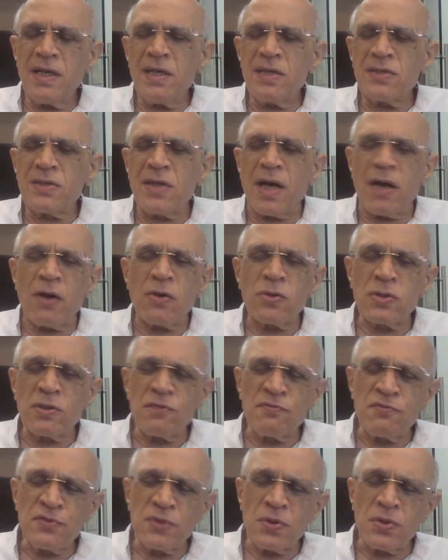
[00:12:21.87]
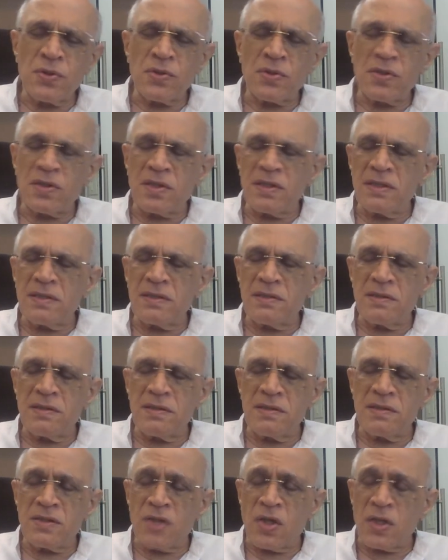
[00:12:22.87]
So out of your,
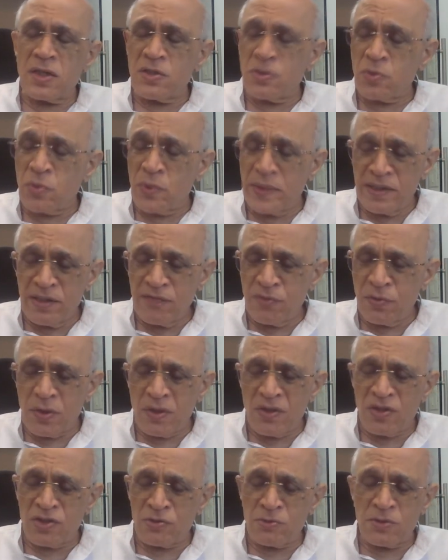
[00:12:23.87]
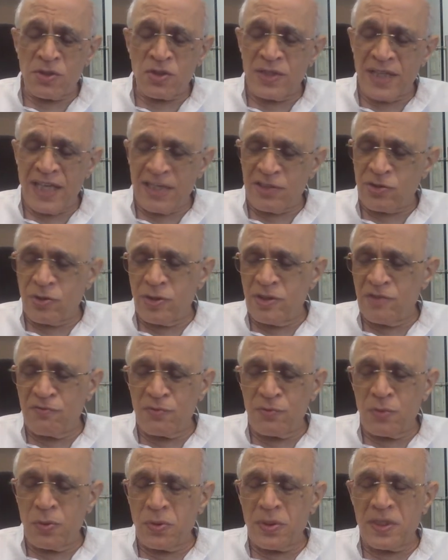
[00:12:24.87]
not 24 hours, because actually if
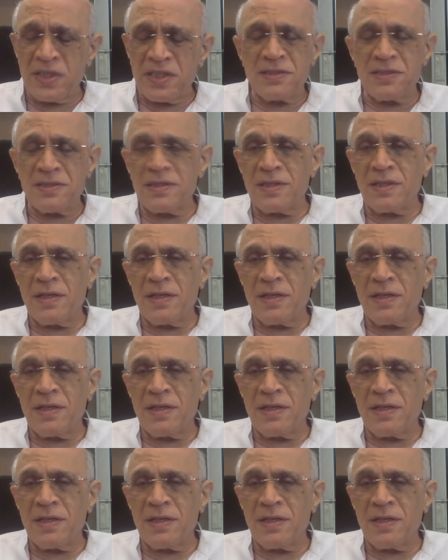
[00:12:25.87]
you look at it,